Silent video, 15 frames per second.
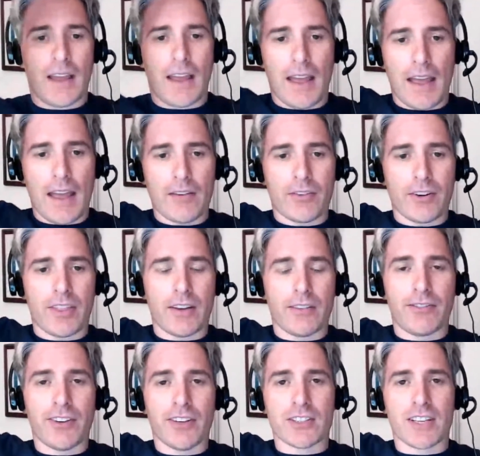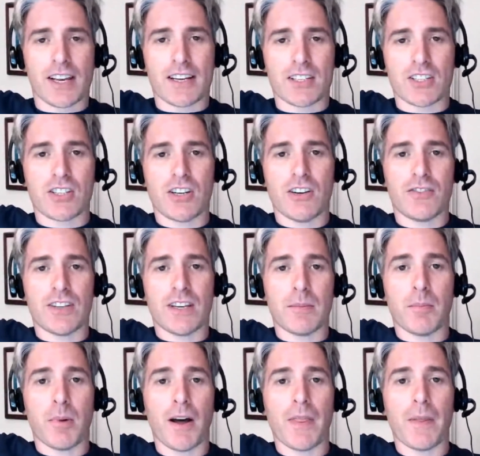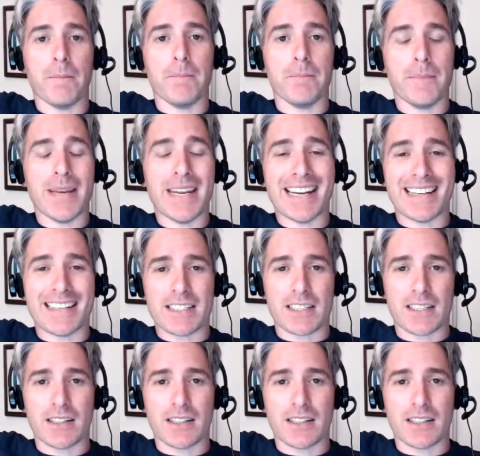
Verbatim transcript: Everything feels like it's shifting by the minute.